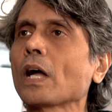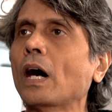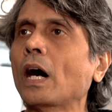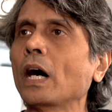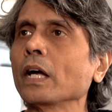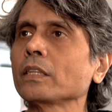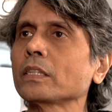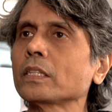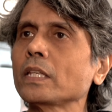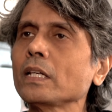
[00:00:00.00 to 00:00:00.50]

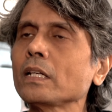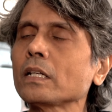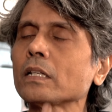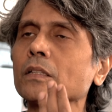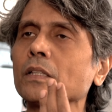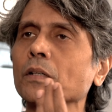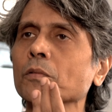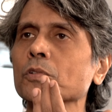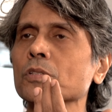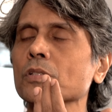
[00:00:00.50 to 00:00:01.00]
I
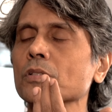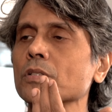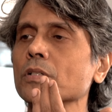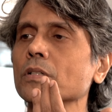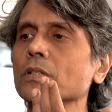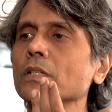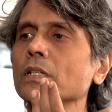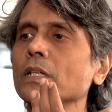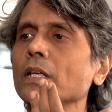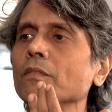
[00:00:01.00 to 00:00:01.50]
think there was a
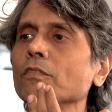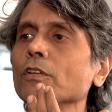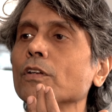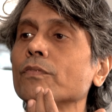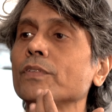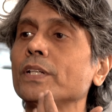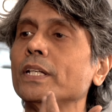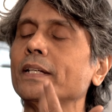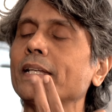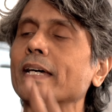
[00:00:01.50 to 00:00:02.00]
certain level
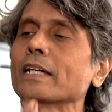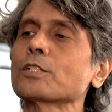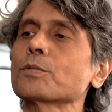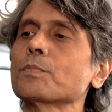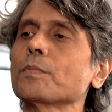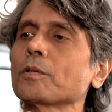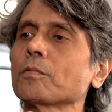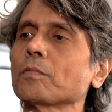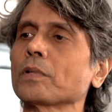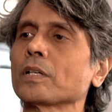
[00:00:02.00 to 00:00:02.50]
of
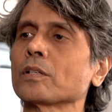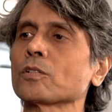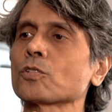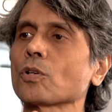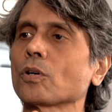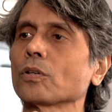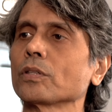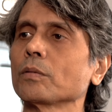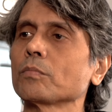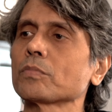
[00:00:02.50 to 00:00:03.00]
detachment when I
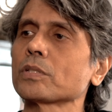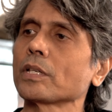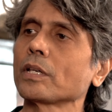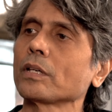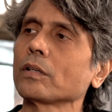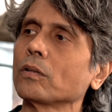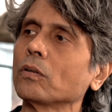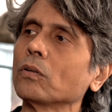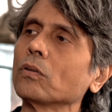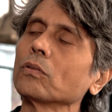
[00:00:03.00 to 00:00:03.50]
saw them
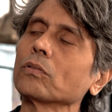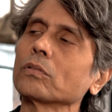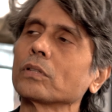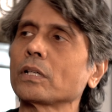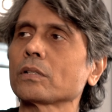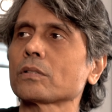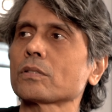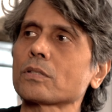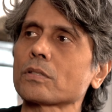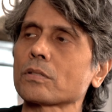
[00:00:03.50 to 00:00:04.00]
saying, oh,
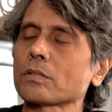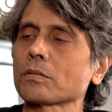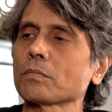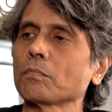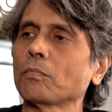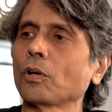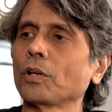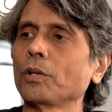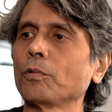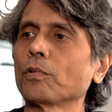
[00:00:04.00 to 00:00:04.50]
that's
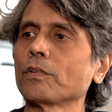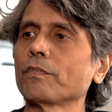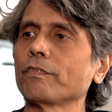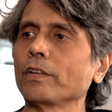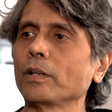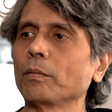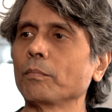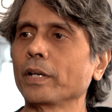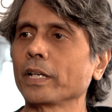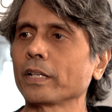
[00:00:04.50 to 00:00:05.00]
Bollywood
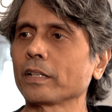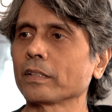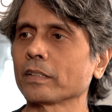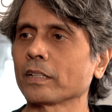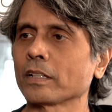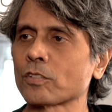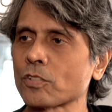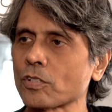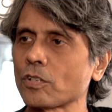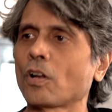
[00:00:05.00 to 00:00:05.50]
filmmaking.
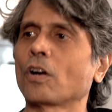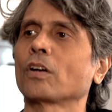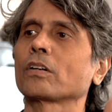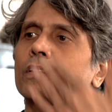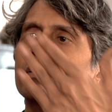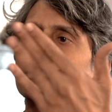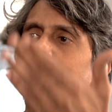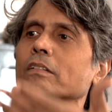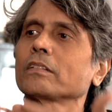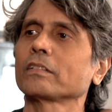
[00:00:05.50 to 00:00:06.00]
That's not
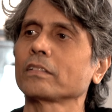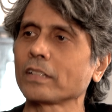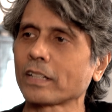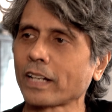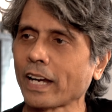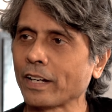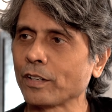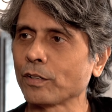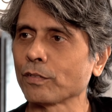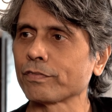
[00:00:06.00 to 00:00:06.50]
the
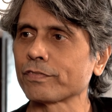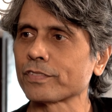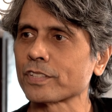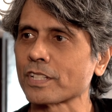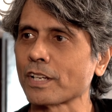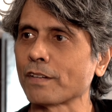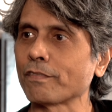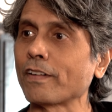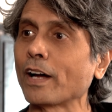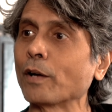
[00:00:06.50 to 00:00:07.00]
kind of
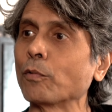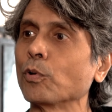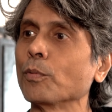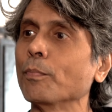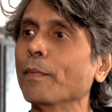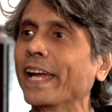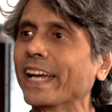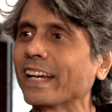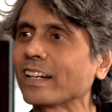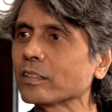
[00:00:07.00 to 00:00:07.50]
stuff I
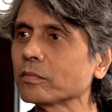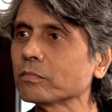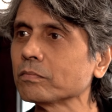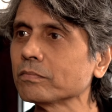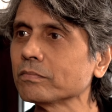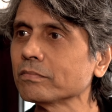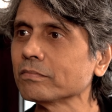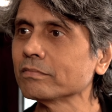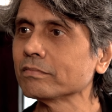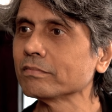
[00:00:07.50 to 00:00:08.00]
would make.
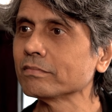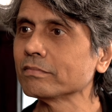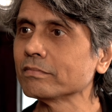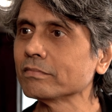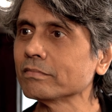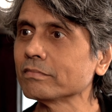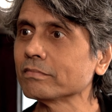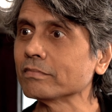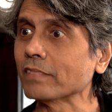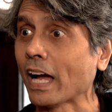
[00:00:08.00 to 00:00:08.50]

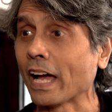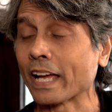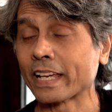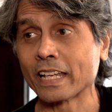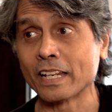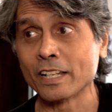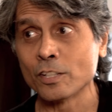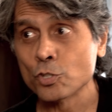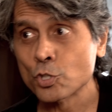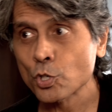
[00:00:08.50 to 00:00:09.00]
I
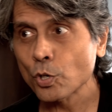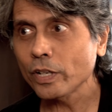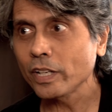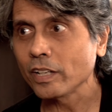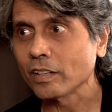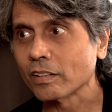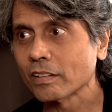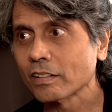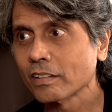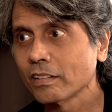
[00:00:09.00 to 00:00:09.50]
can enjoy
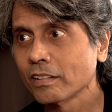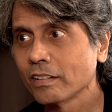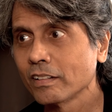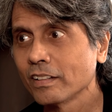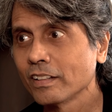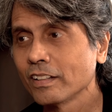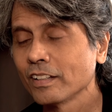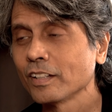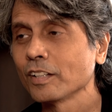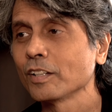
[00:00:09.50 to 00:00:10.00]
it,
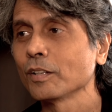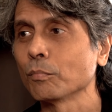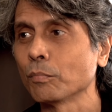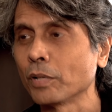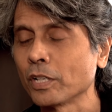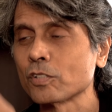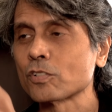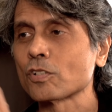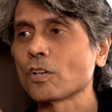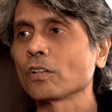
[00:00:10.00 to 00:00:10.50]
hmm.
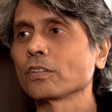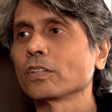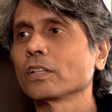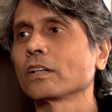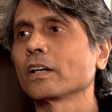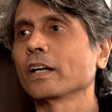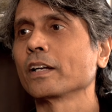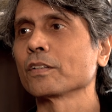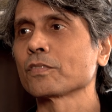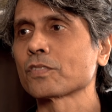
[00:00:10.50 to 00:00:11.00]
but it's not
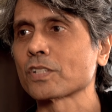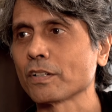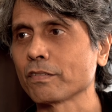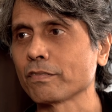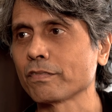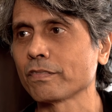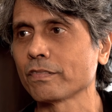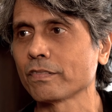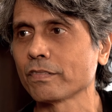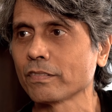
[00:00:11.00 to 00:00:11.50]
the kind of
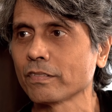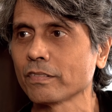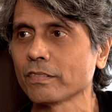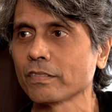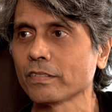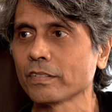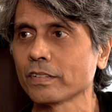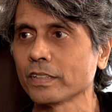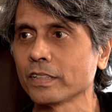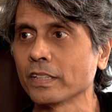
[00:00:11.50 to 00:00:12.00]
stuff
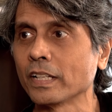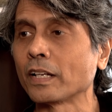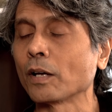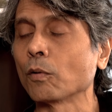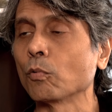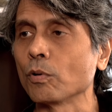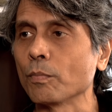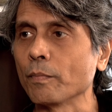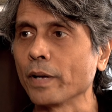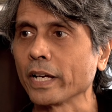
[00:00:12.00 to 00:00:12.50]
that I
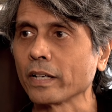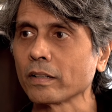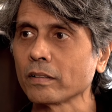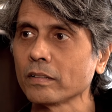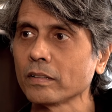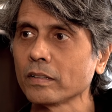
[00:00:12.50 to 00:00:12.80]
would make.